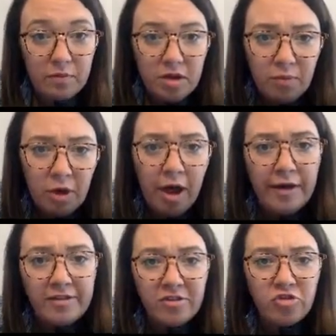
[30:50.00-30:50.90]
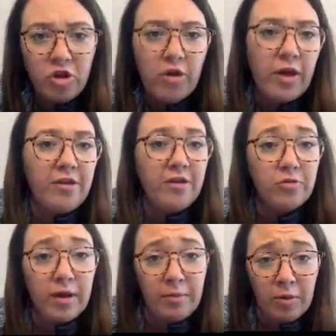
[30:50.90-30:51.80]
Well, it says, okay, here's
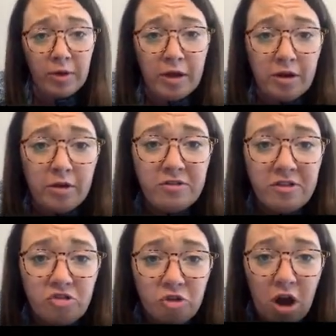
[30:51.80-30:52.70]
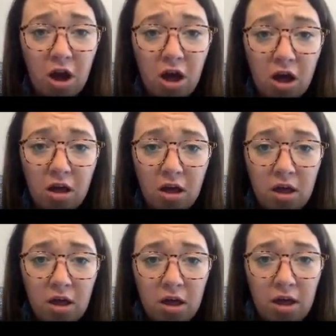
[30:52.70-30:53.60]
what I'm really gonna do. It says draw,
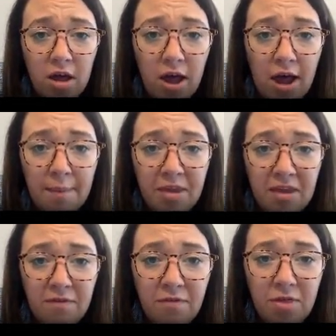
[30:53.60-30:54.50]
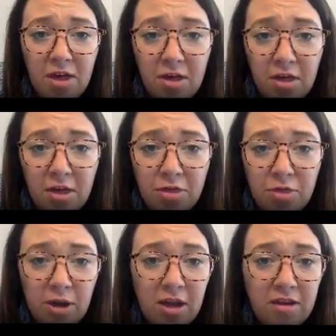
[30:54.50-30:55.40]
give the
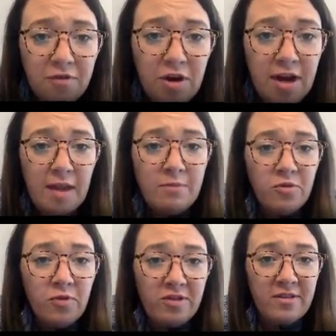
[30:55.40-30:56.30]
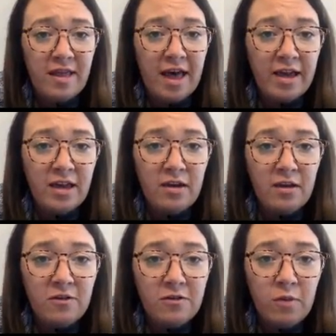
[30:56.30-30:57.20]
3 different names for this line.
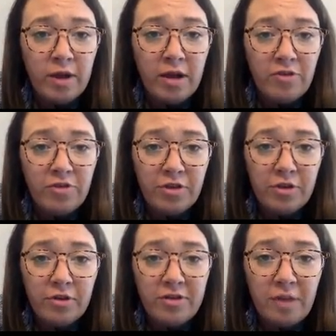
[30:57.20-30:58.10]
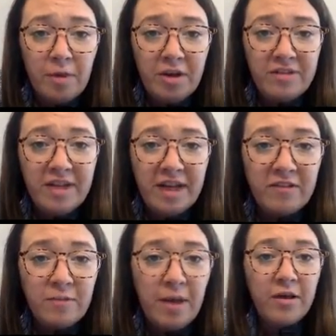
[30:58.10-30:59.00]
So what I'll do is I'll put a
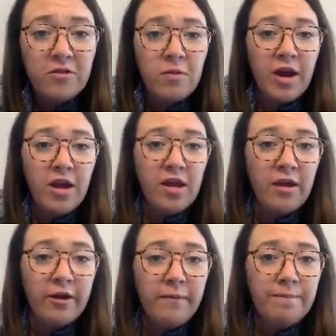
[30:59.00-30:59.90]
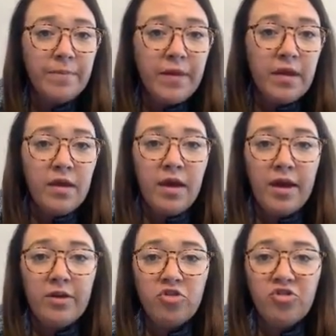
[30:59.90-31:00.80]
text box right here. I
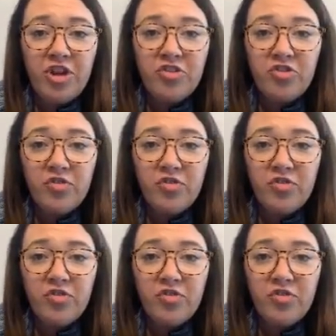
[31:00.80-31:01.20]
usually change the